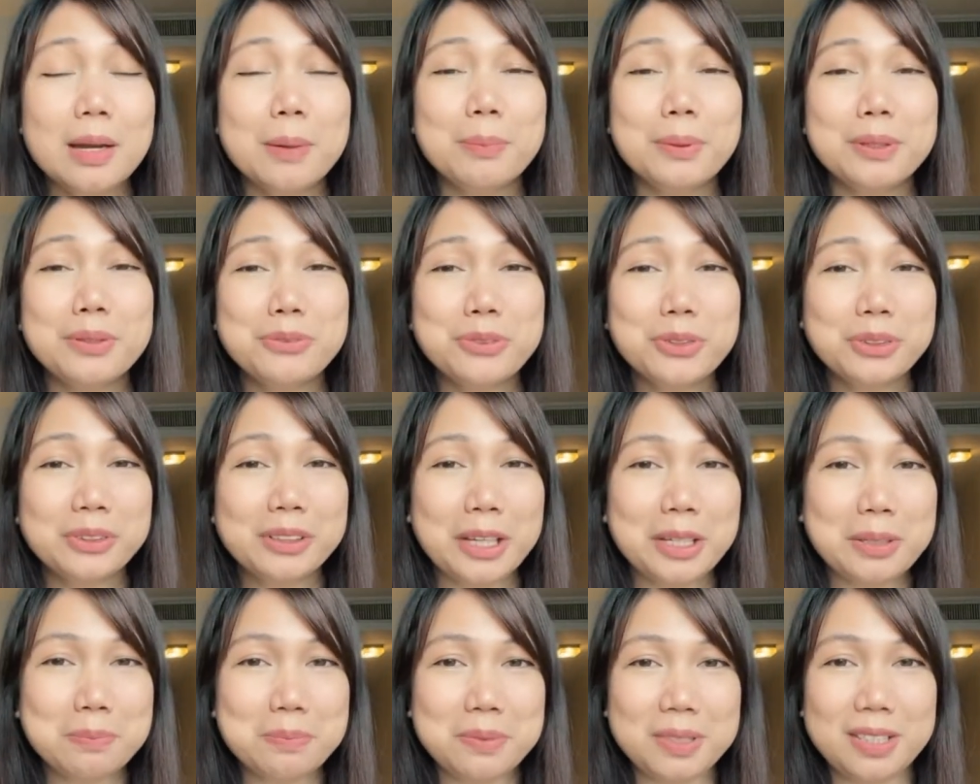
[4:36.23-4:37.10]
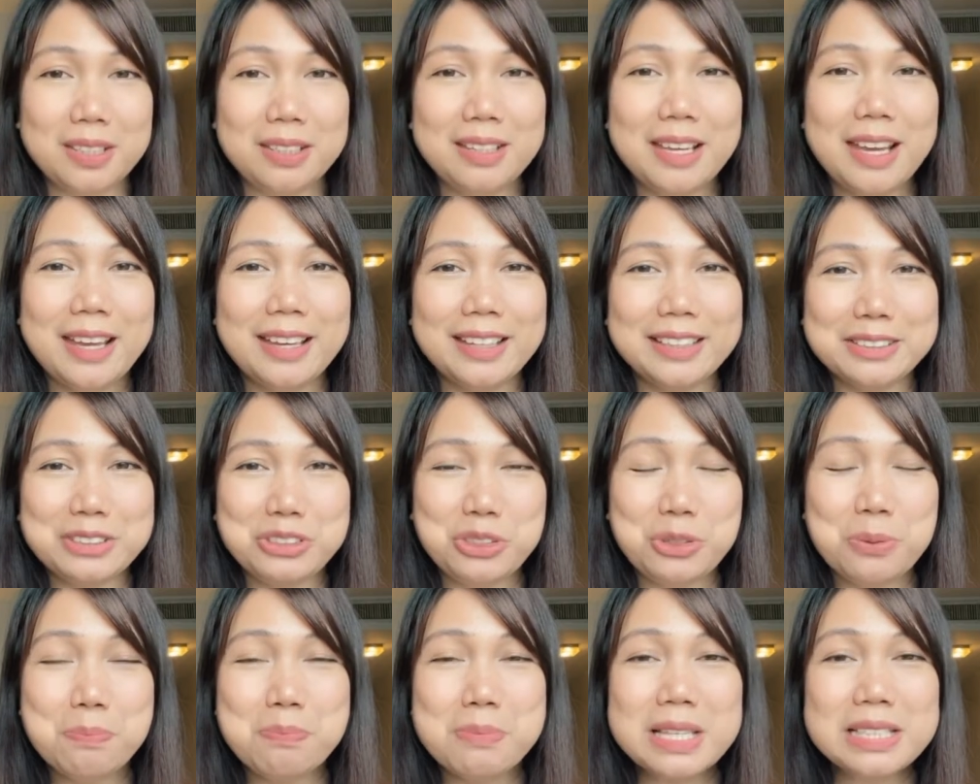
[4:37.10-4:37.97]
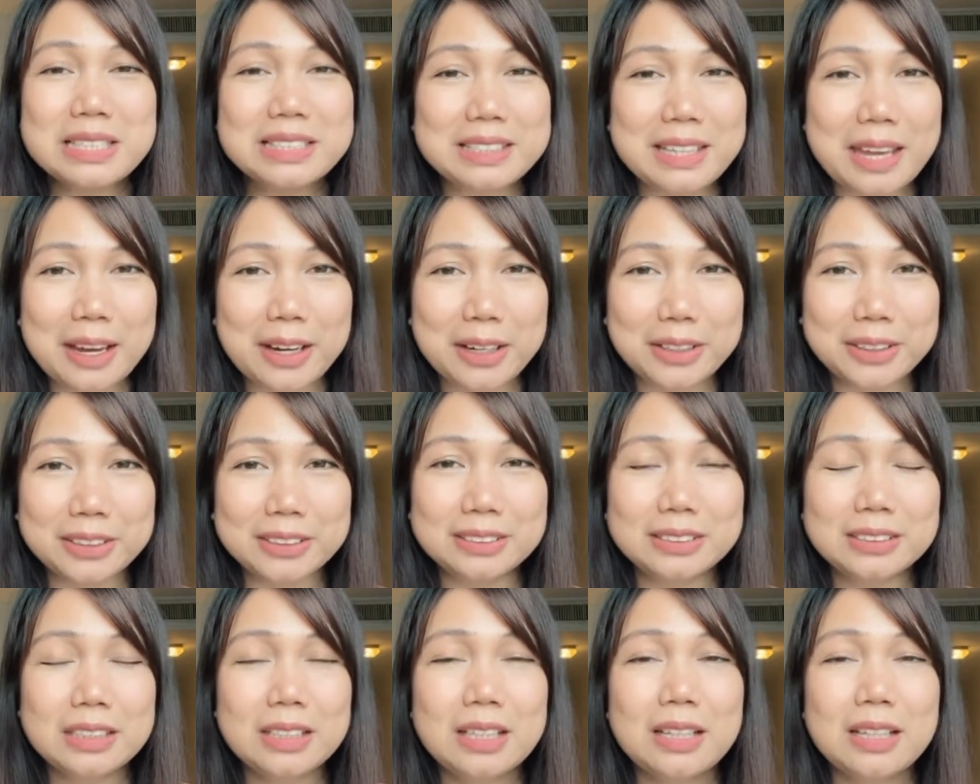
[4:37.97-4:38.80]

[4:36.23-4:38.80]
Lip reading: But if you're like me and you missed out